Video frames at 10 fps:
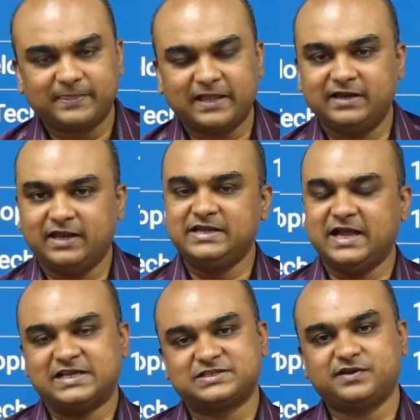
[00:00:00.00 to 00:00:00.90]
and any
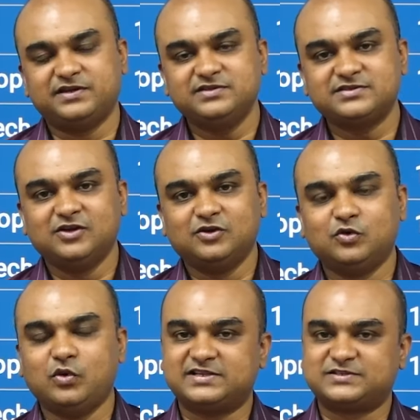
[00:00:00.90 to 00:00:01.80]
aspirant
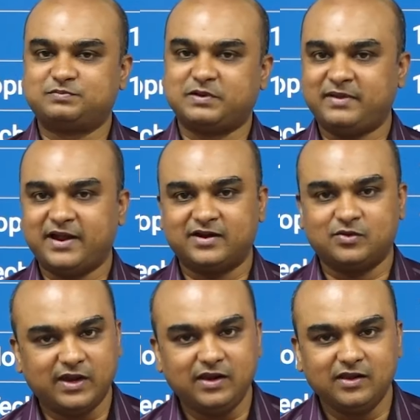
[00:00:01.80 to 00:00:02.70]
who has prepared
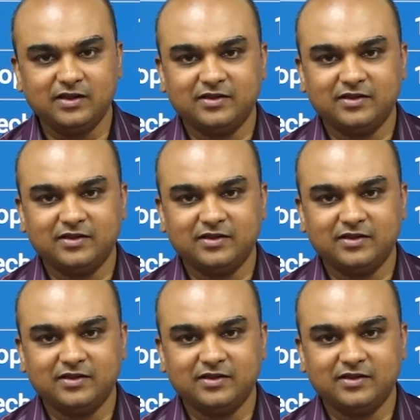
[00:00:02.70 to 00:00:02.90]
well